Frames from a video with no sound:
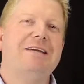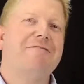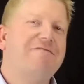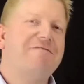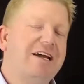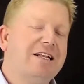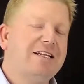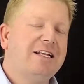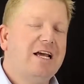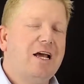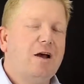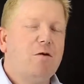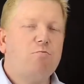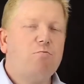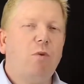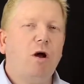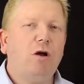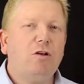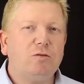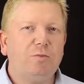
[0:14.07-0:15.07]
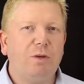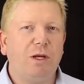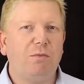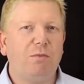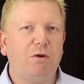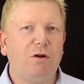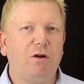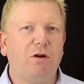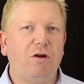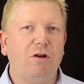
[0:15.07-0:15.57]
In fact, most
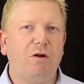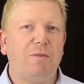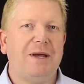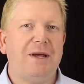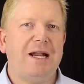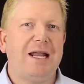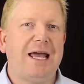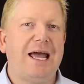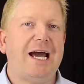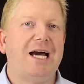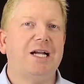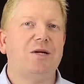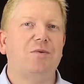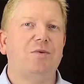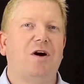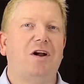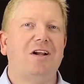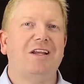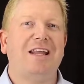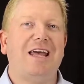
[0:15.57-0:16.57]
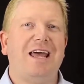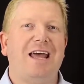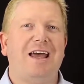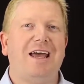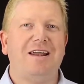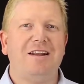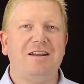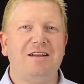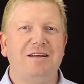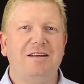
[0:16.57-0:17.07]
people learn about how to write an
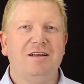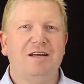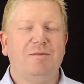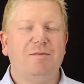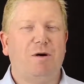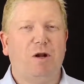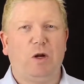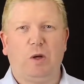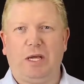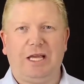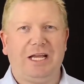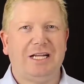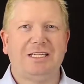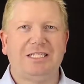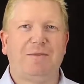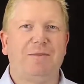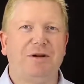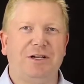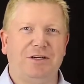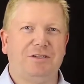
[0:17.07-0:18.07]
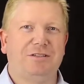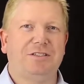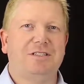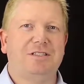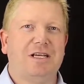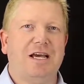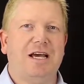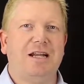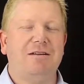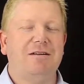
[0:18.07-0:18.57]
ad by looking at somebody
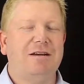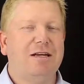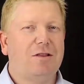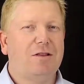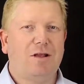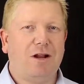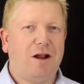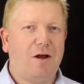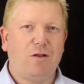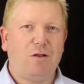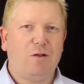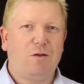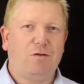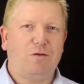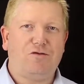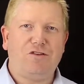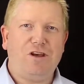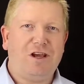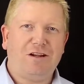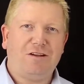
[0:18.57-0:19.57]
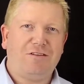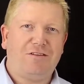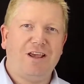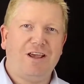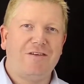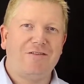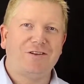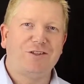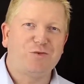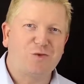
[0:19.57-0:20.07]
else's ad. They don't check to
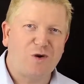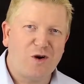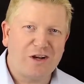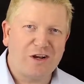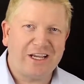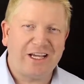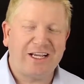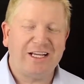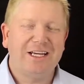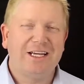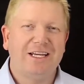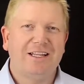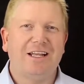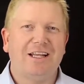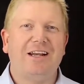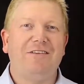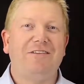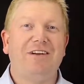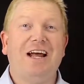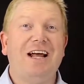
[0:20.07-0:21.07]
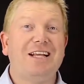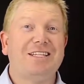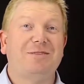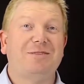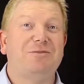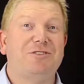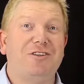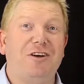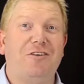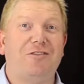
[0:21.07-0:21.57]
see if it's working. They don't even ask
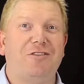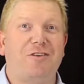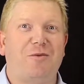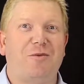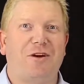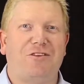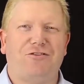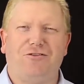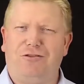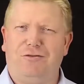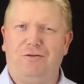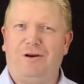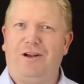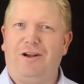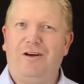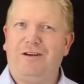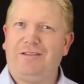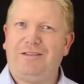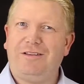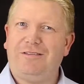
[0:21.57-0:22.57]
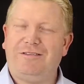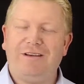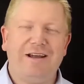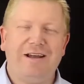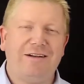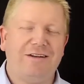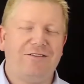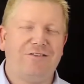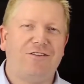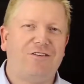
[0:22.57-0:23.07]
themselves the question, do I like this
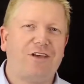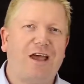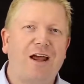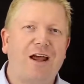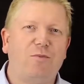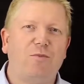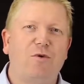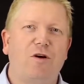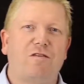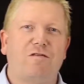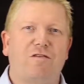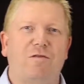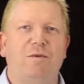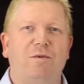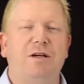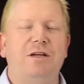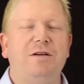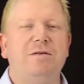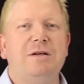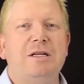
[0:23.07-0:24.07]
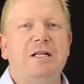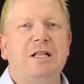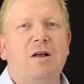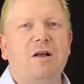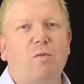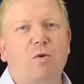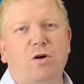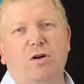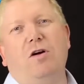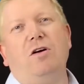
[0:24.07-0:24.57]
ad? Does this ad work for me?
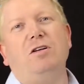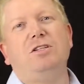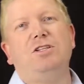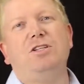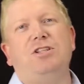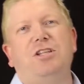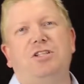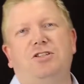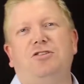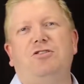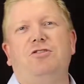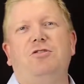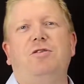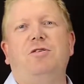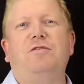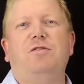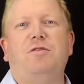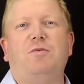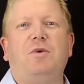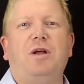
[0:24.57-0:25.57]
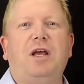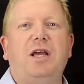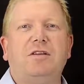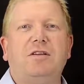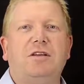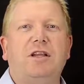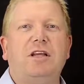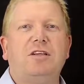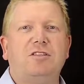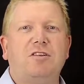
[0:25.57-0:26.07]
What I suggest you do,
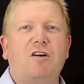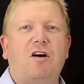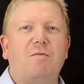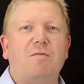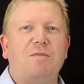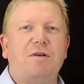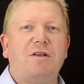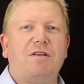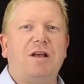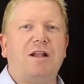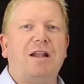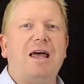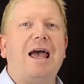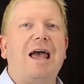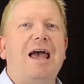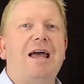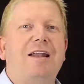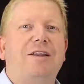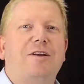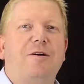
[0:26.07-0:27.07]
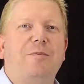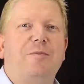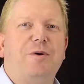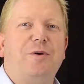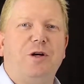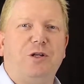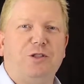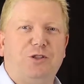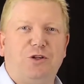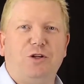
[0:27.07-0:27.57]
next time an ad
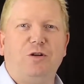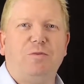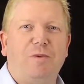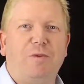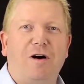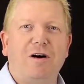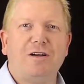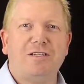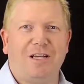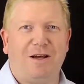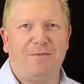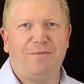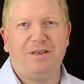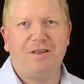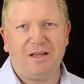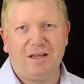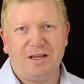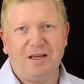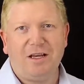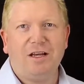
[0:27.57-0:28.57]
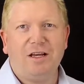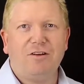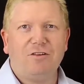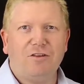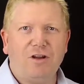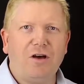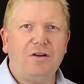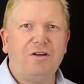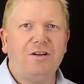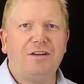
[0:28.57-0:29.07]
compels you to buy something,
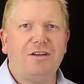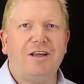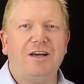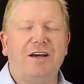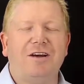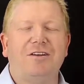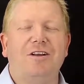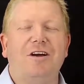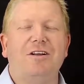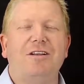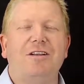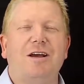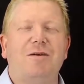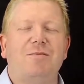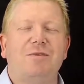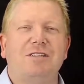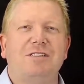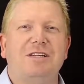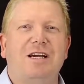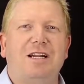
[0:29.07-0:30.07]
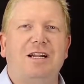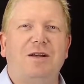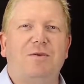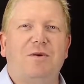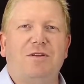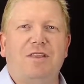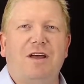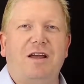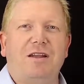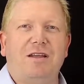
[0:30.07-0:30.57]
note it down. Note down exactly
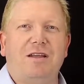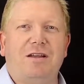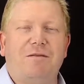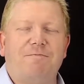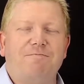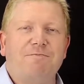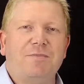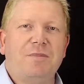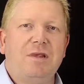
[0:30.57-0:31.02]
what they did.